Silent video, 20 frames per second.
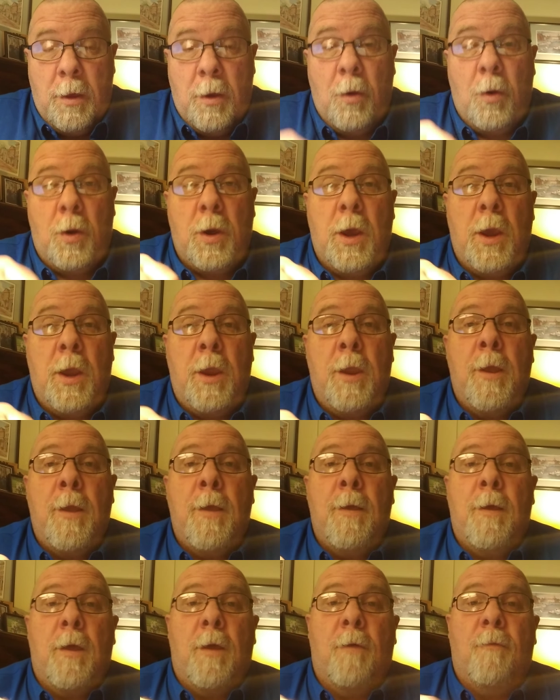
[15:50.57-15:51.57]
okay?
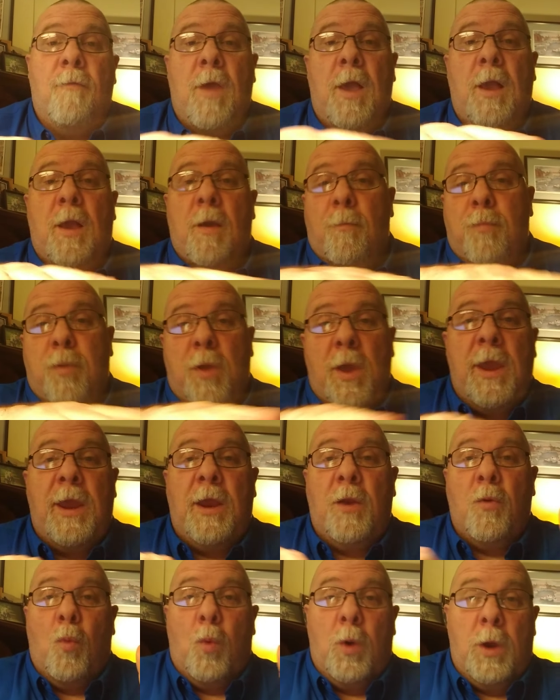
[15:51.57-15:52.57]
Uh, like a
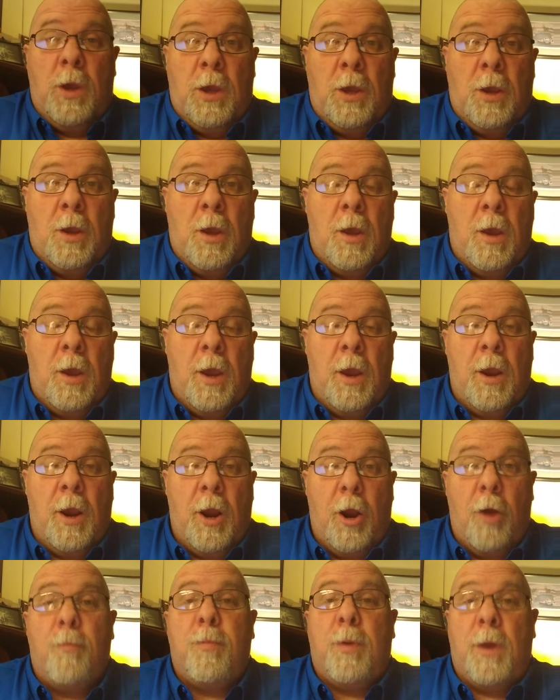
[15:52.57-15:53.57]
plane wing,
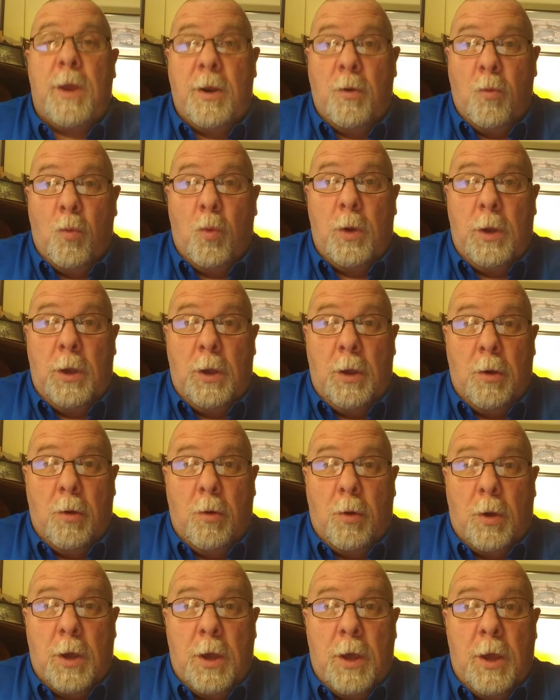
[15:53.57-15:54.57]
airplane wing,
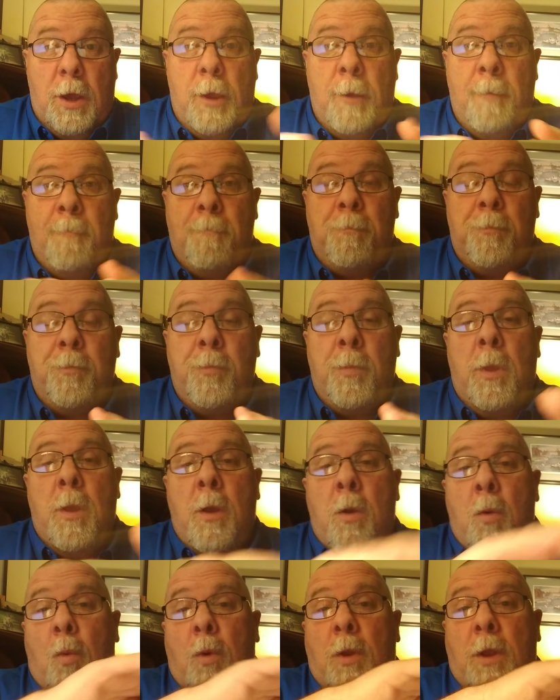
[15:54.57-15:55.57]
okay?
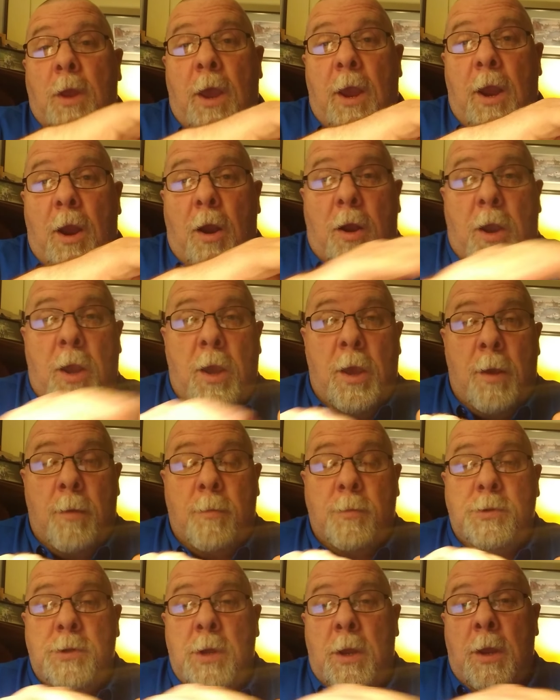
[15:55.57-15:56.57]
When the air
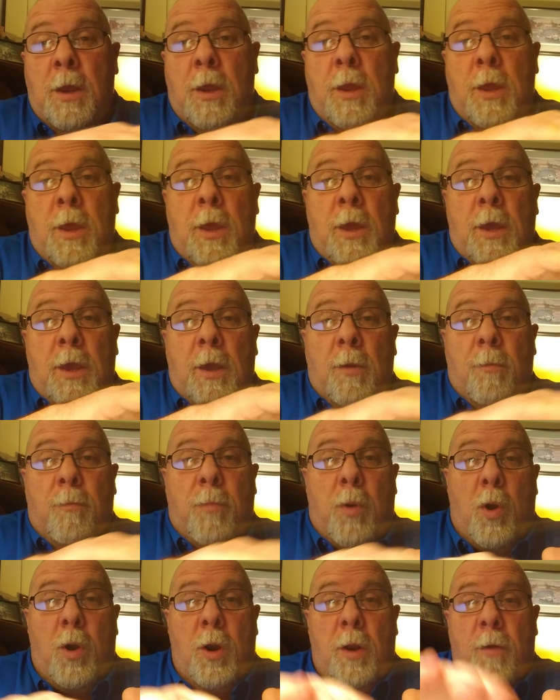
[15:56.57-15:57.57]
comes,
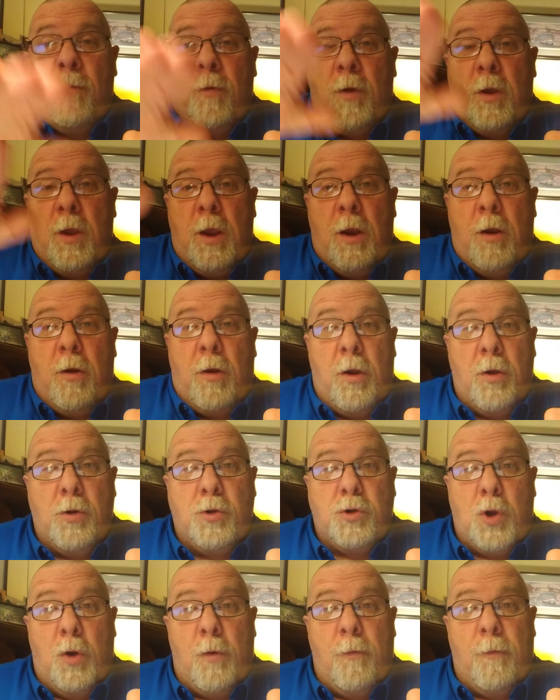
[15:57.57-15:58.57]
part of it, air
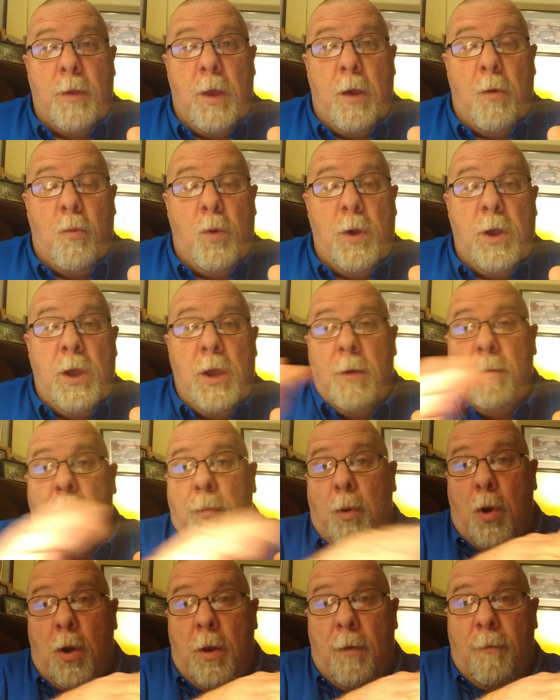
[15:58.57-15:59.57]
goes over that wing,
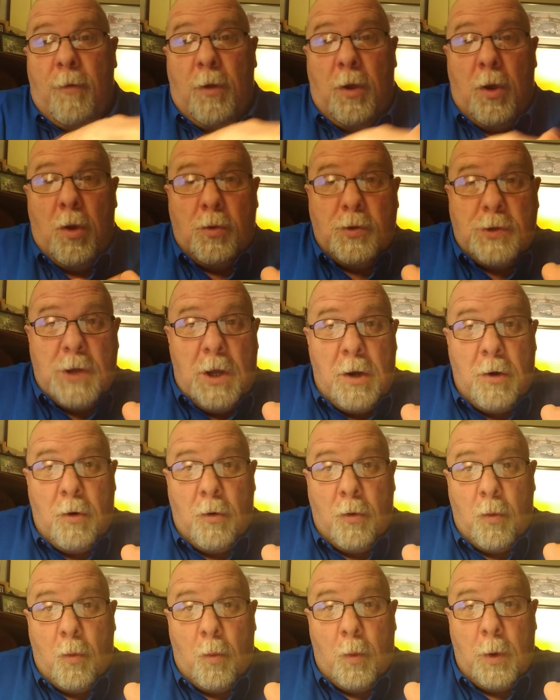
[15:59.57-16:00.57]
part of it goes under
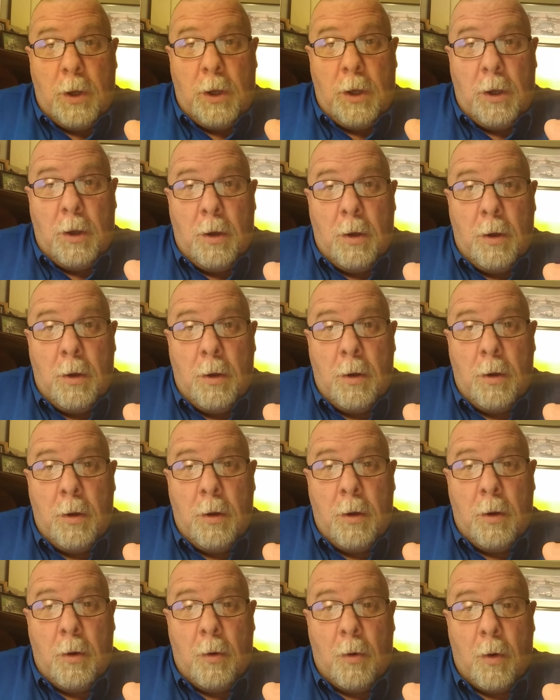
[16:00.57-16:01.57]
the wing,
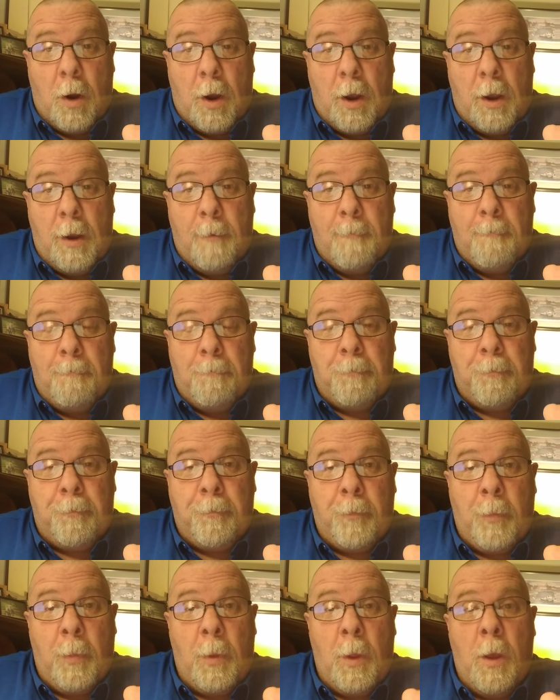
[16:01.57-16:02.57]
right?
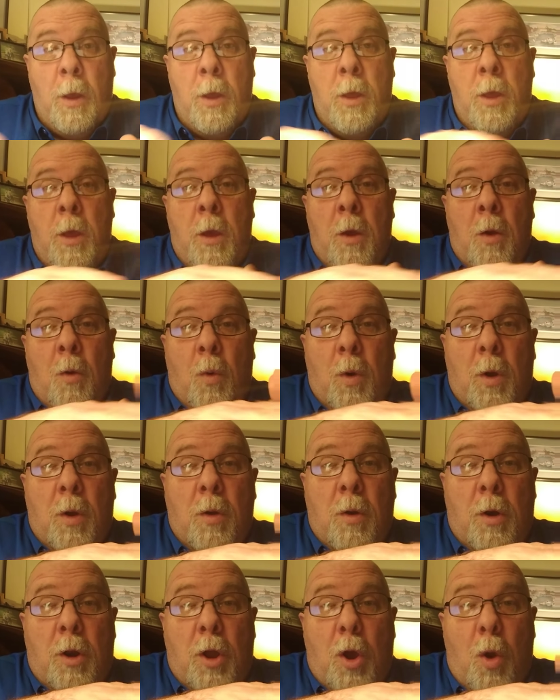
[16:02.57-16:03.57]
Well,